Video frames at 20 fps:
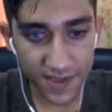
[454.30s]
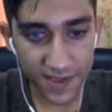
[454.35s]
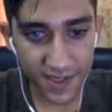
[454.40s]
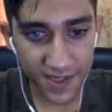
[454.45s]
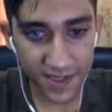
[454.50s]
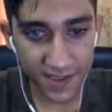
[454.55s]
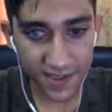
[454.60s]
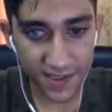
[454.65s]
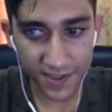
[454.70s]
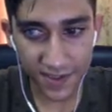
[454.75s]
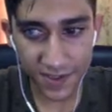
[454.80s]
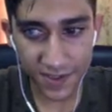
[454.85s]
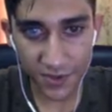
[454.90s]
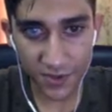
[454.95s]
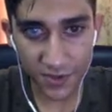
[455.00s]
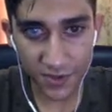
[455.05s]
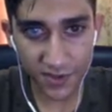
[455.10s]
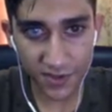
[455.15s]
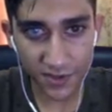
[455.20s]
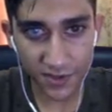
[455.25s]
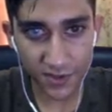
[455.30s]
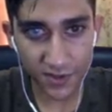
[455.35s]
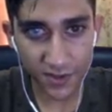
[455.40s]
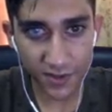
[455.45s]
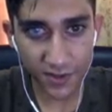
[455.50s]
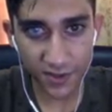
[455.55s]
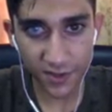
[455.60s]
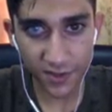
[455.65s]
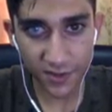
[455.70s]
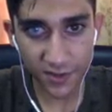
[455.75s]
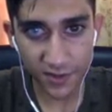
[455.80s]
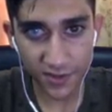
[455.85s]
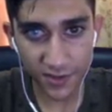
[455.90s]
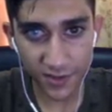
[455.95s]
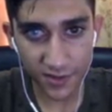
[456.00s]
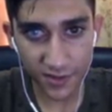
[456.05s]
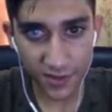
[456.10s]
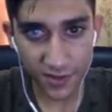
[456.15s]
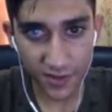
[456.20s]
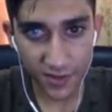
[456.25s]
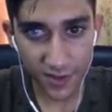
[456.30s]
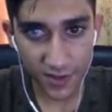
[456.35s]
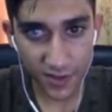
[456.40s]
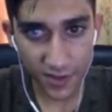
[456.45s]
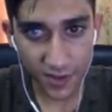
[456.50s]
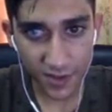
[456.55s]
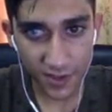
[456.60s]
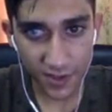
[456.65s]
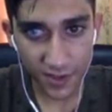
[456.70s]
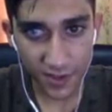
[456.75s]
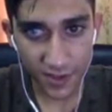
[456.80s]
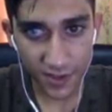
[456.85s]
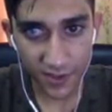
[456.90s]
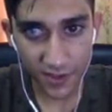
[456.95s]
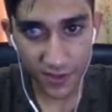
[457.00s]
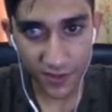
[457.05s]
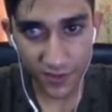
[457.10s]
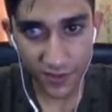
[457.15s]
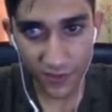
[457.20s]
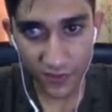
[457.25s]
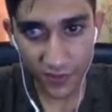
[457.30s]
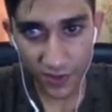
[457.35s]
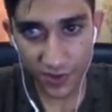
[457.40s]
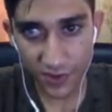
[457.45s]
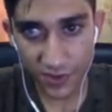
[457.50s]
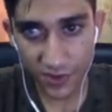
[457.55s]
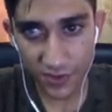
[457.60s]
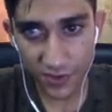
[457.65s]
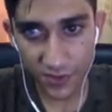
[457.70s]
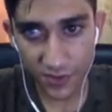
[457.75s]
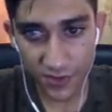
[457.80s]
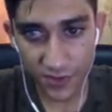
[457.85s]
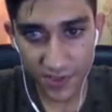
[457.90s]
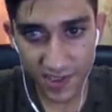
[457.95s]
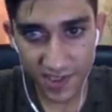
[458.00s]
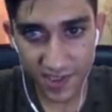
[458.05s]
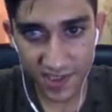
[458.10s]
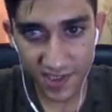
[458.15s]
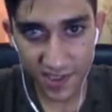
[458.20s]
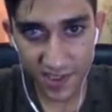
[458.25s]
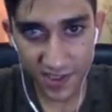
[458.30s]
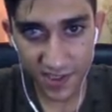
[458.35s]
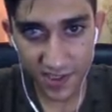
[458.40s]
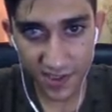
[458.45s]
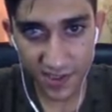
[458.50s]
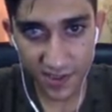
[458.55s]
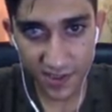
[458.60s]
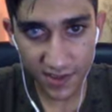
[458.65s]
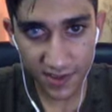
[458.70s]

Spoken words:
a getting started guide I want you to see.